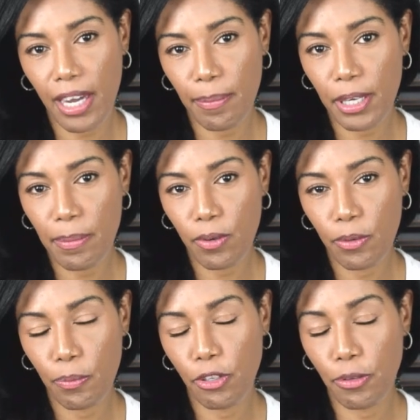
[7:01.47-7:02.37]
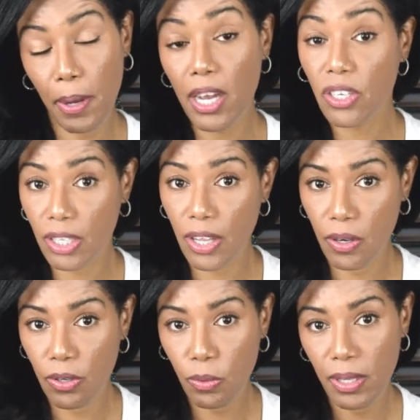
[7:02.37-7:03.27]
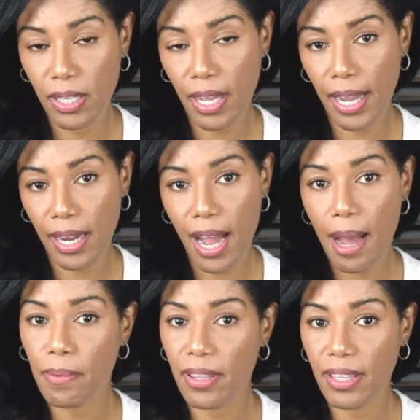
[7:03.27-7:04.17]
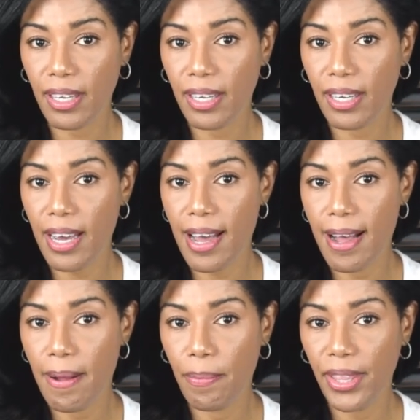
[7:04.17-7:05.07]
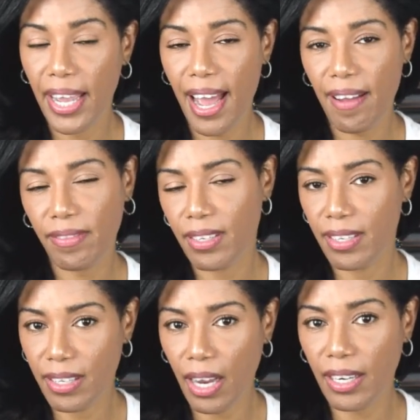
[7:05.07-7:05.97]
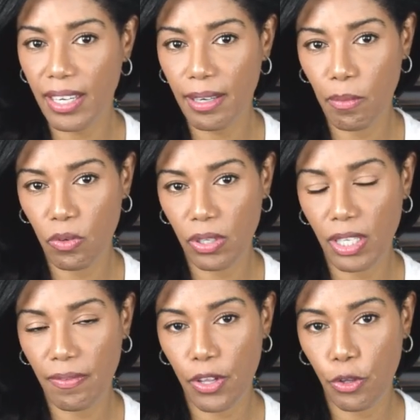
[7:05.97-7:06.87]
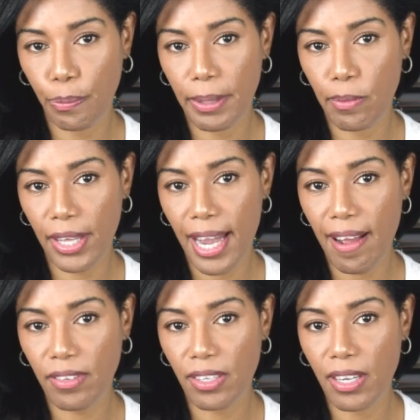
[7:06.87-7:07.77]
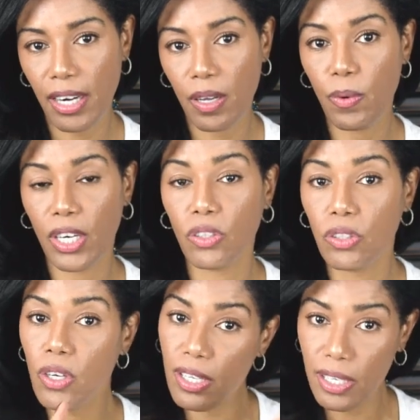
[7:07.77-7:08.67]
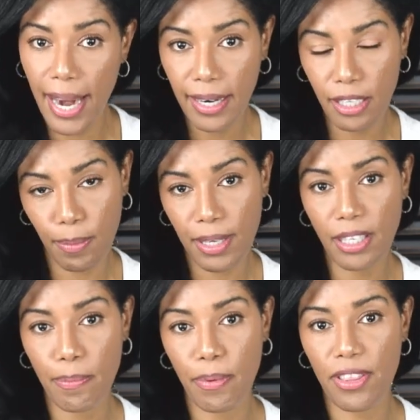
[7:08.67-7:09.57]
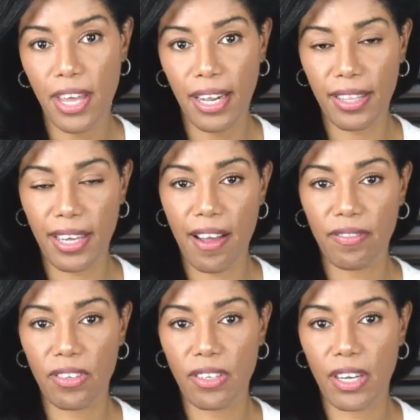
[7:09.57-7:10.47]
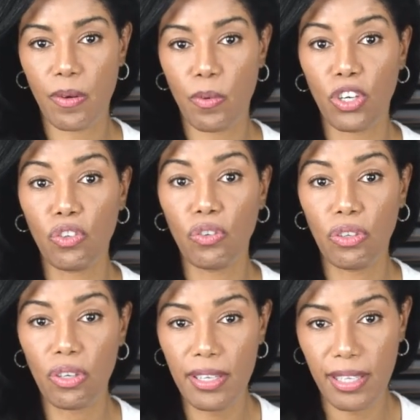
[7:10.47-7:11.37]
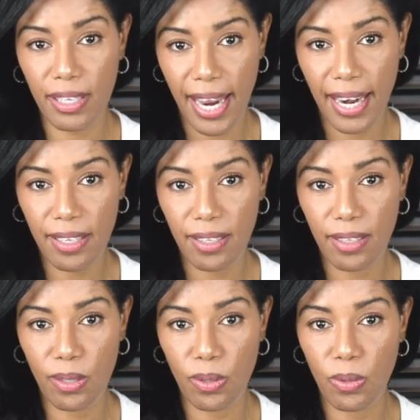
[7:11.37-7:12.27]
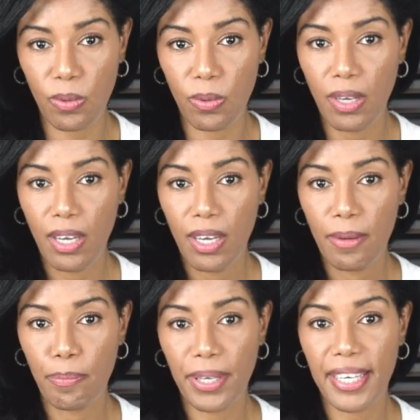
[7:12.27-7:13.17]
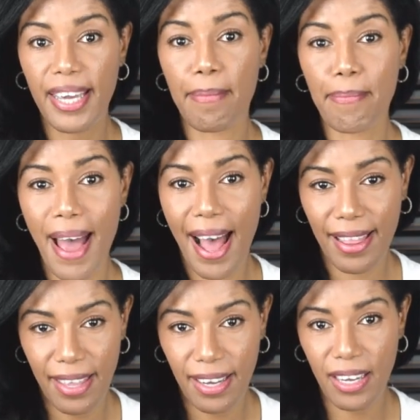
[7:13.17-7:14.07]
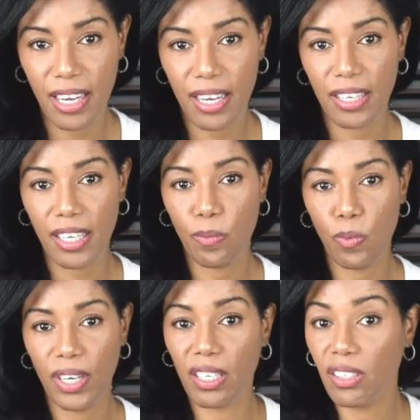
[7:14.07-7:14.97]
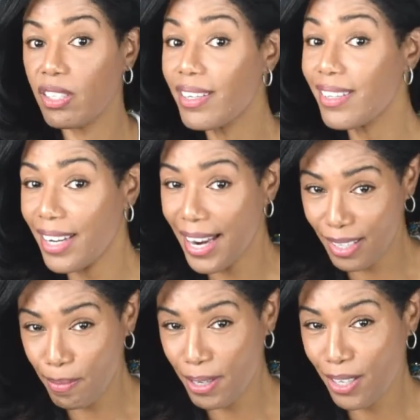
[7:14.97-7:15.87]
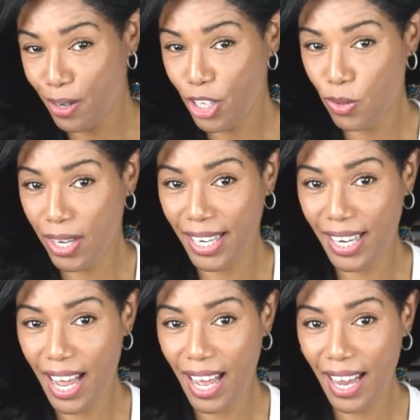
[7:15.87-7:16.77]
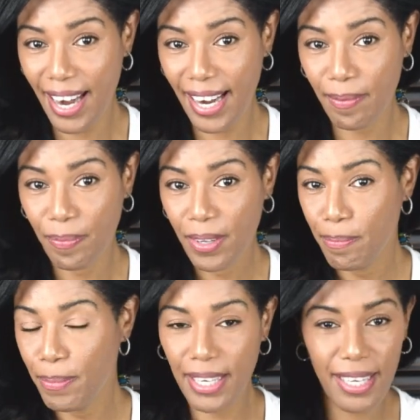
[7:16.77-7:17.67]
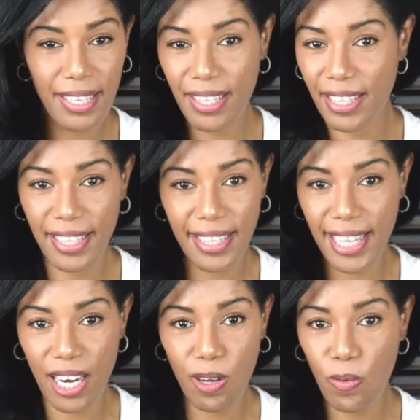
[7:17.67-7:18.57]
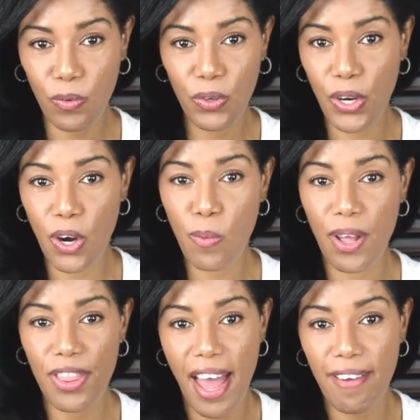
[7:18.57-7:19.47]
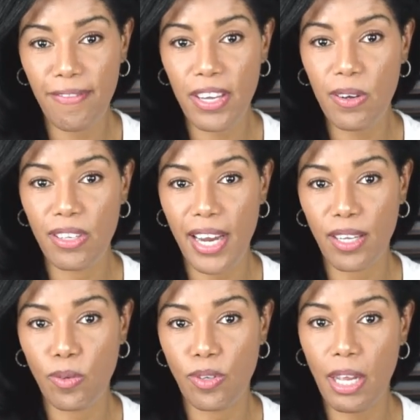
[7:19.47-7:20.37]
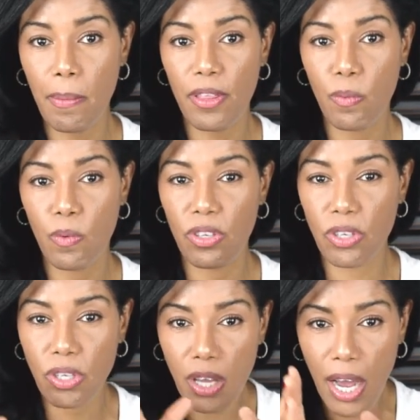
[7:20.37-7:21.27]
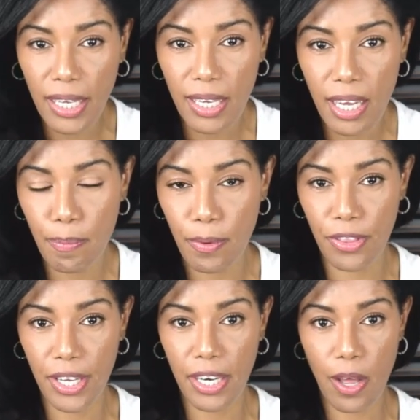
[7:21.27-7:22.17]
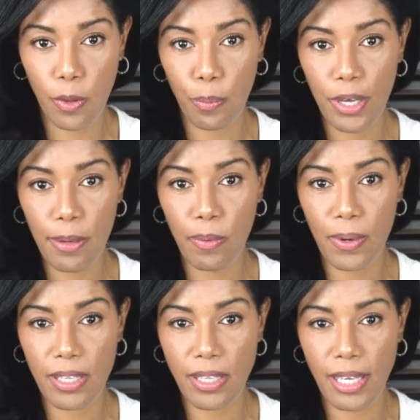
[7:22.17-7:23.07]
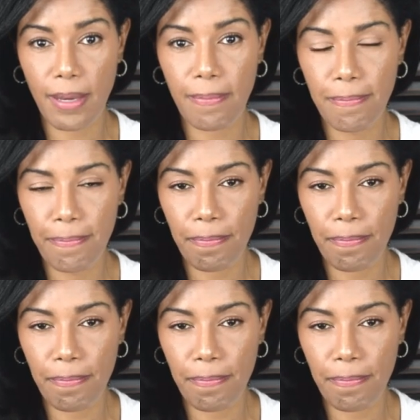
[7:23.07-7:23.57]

why people, especially those with psychopathy, they have to study emotions of other people. They have to study what it looks like to be sympathetic. They have to study what it looks like to be empathic and what it looks like to be nurturing and kind, because they don't know what that feels like. So some of them will study empathy in other people and see,